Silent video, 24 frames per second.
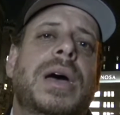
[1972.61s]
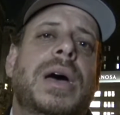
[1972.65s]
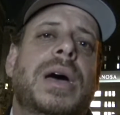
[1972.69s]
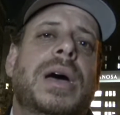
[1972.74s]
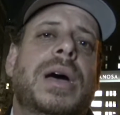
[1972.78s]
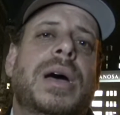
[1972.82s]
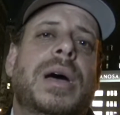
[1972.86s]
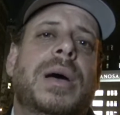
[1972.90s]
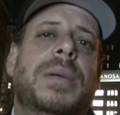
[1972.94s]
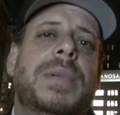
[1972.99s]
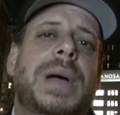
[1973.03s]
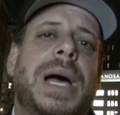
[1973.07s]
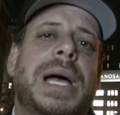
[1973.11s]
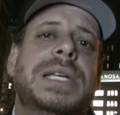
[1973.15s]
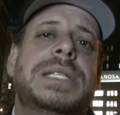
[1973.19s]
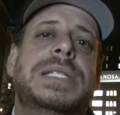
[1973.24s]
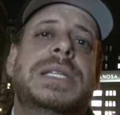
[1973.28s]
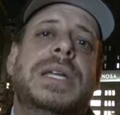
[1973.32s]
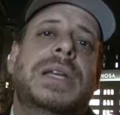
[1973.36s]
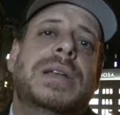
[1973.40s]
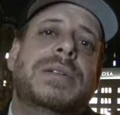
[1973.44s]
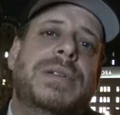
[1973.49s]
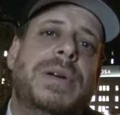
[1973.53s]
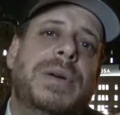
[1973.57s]
I
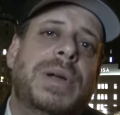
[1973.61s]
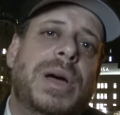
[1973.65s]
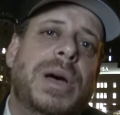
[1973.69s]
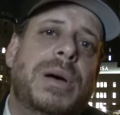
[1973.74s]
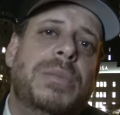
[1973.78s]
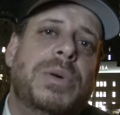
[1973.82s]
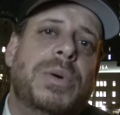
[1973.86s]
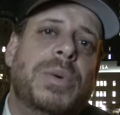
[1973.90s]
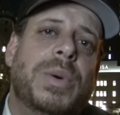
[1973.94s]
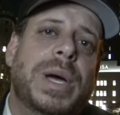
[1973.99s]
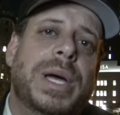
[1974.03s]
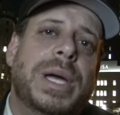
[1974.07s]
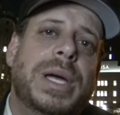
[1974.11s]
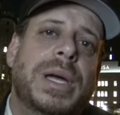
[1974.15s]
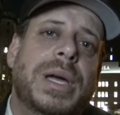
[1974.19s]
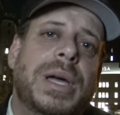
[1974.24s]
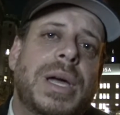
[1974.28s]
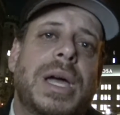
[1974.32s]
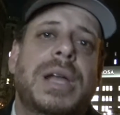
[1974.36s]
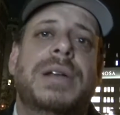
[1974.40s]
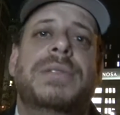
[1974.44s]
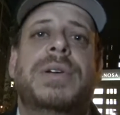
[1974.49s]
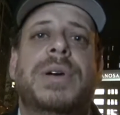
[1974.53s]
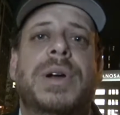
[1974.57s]
say it in a very humble way,
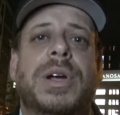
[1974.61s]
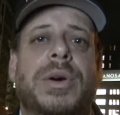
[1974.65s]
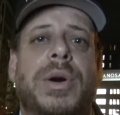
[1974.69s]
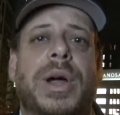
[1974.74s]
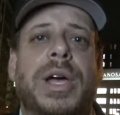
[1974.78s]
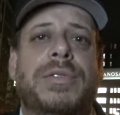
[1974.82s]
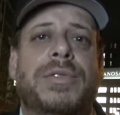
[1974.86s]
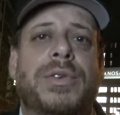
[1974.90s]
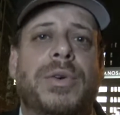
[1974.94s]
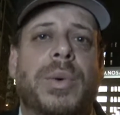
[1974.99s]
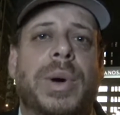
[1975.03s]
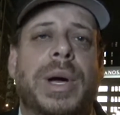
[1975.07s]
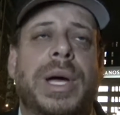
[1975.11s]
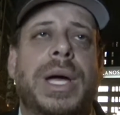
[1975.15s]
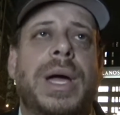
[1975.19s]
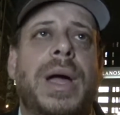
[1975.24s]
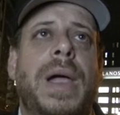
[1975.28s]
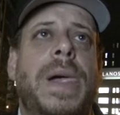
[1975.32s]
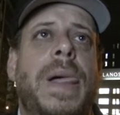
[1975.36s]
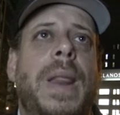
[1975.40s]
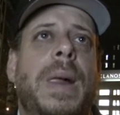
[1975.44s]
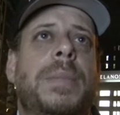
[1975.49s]
in a very grateful way.